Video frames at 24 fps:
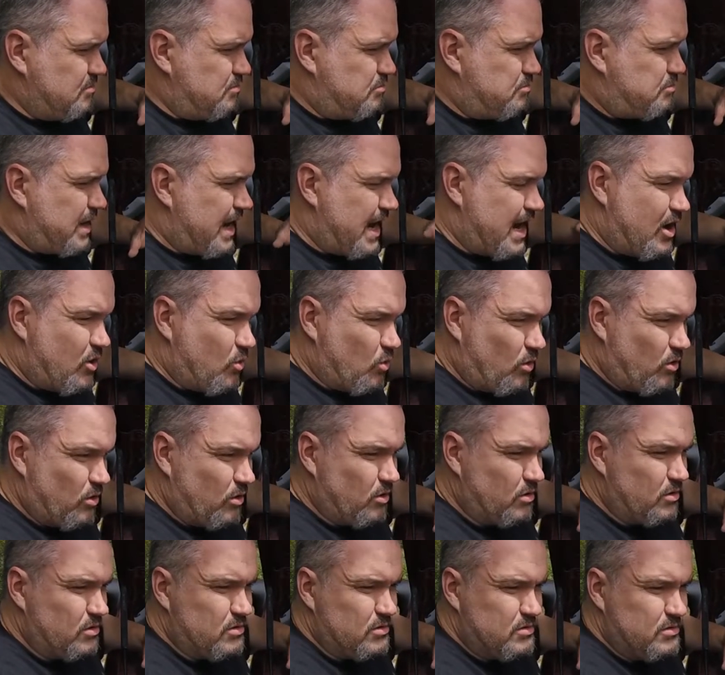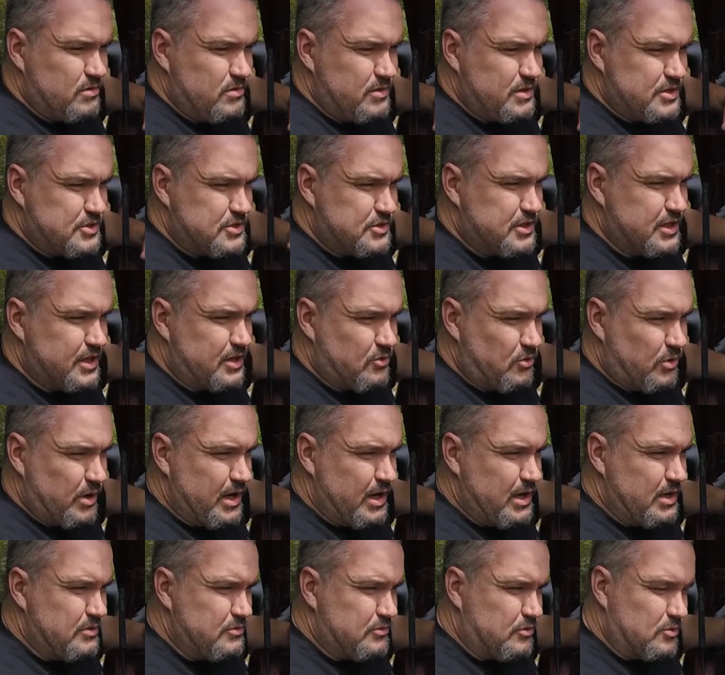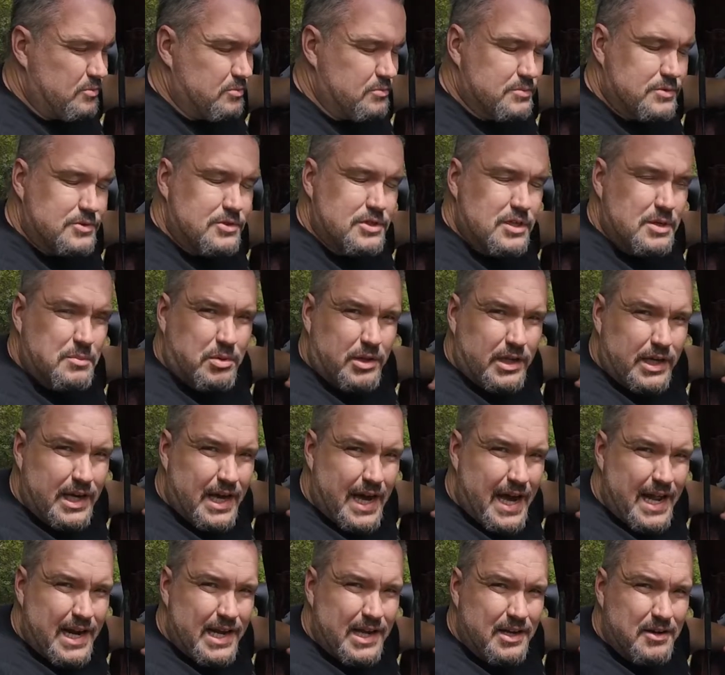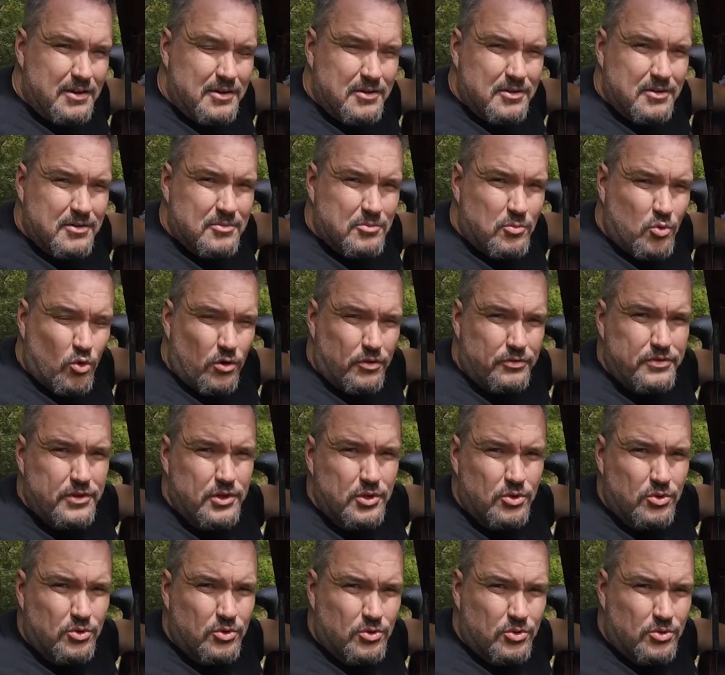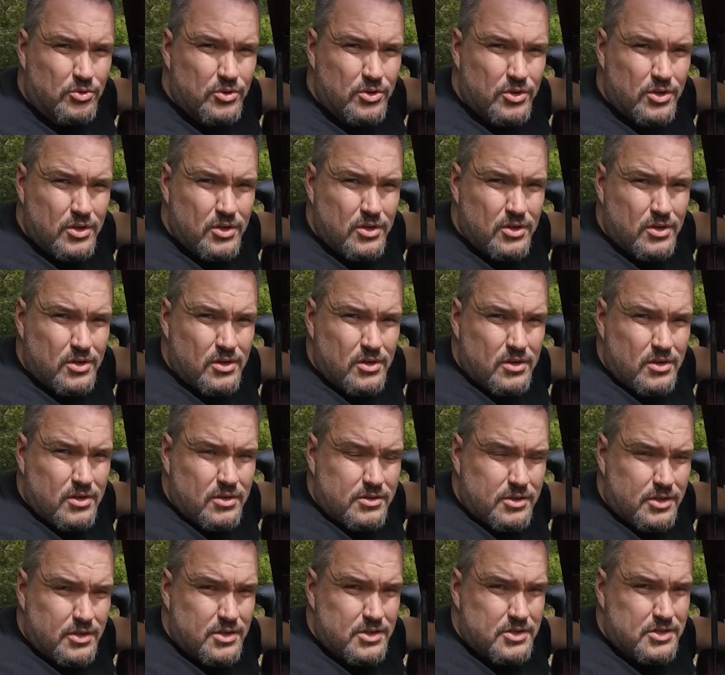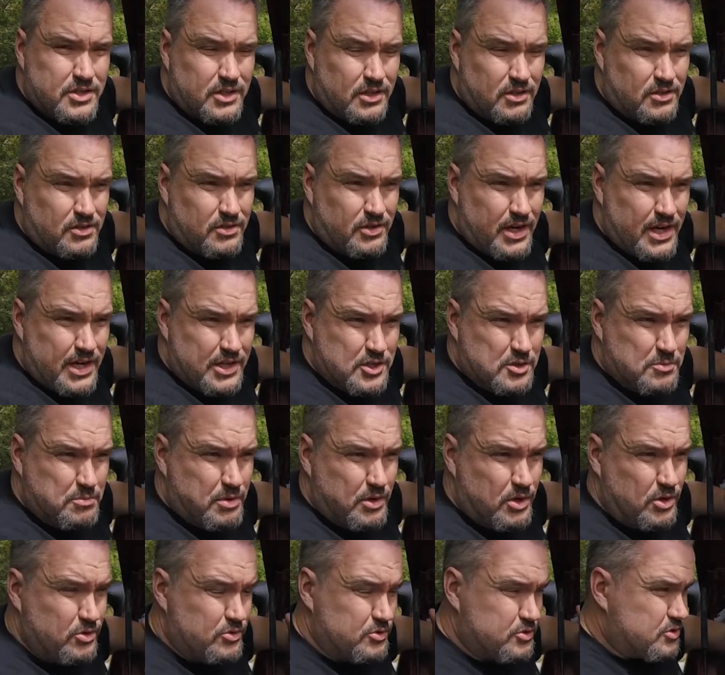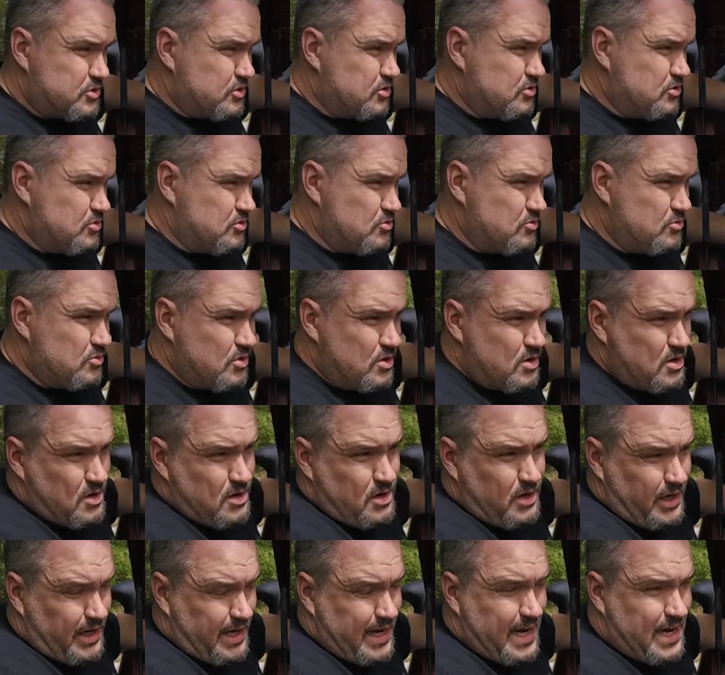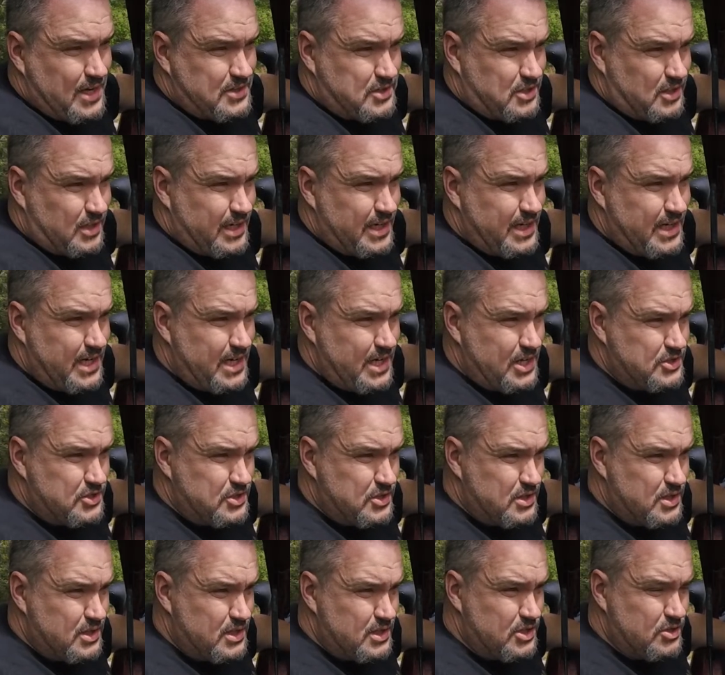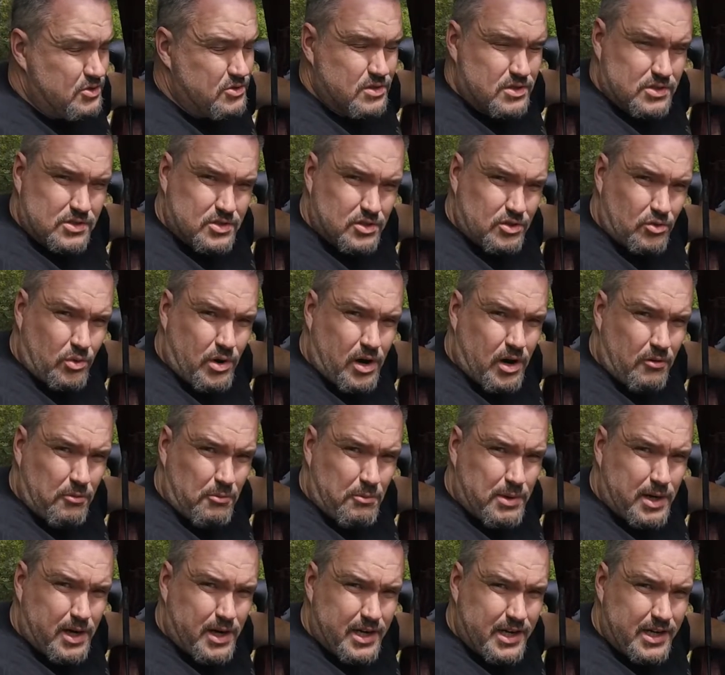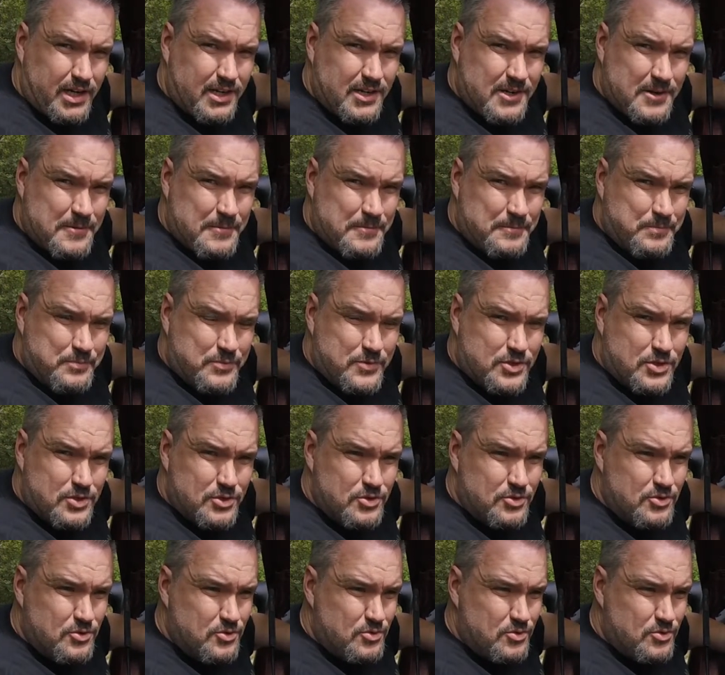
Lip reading: Power is generated from simply adding more fuel to the cylinder, as opposed to a gasoline engine that uses a throttle body to